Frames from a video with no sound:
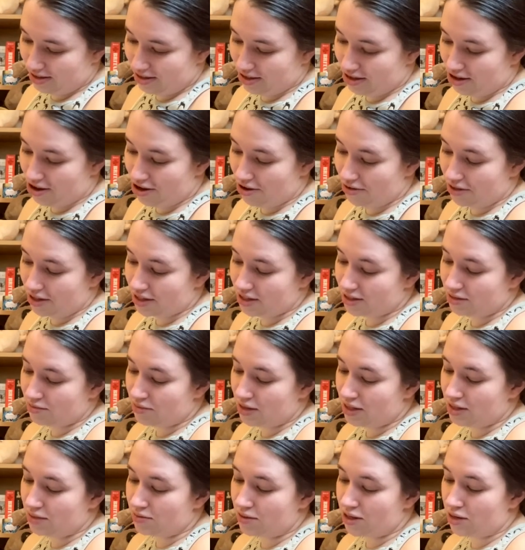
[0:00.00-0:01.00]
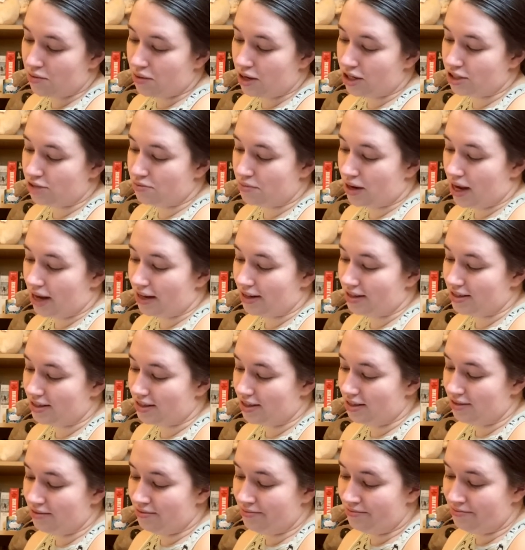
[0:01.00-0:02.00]
Oh, this is meant to be a witch
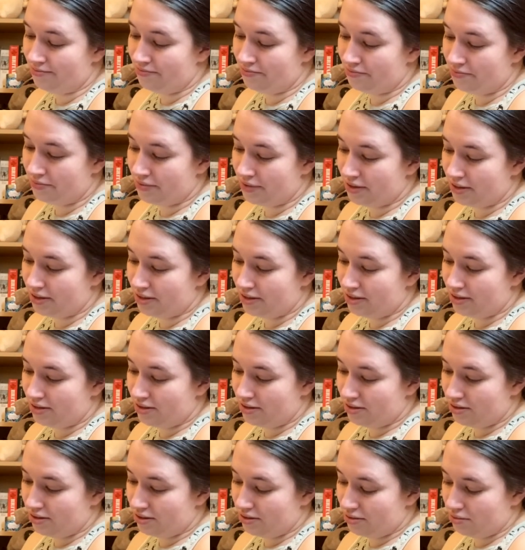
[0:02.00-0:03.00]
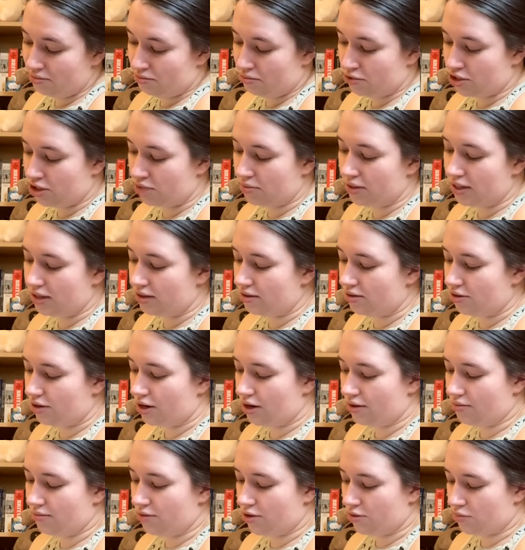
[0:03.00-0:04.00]
magazine. Which, I mean,
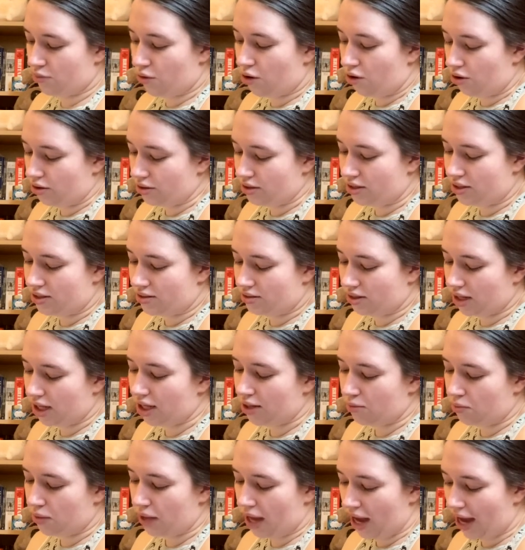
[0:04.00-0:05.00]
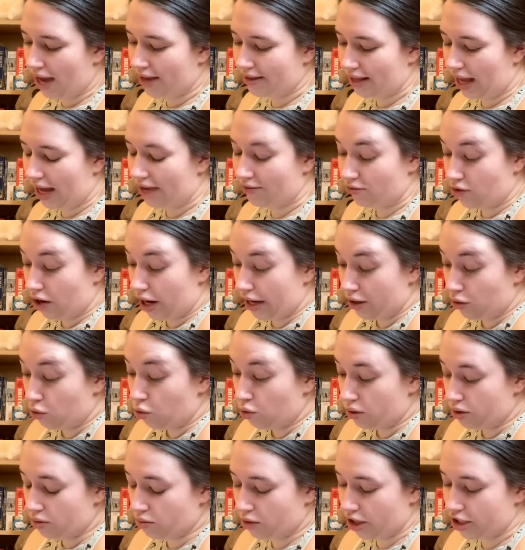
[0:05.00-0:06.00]
there was. Like, I
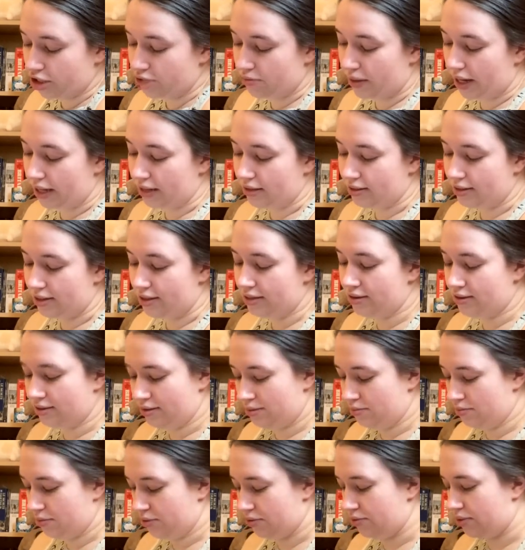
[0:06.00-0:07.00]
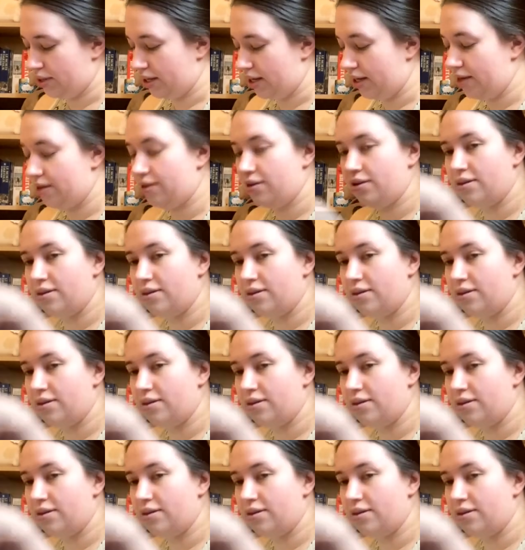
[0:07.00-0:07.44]
own witch magazines, but okay.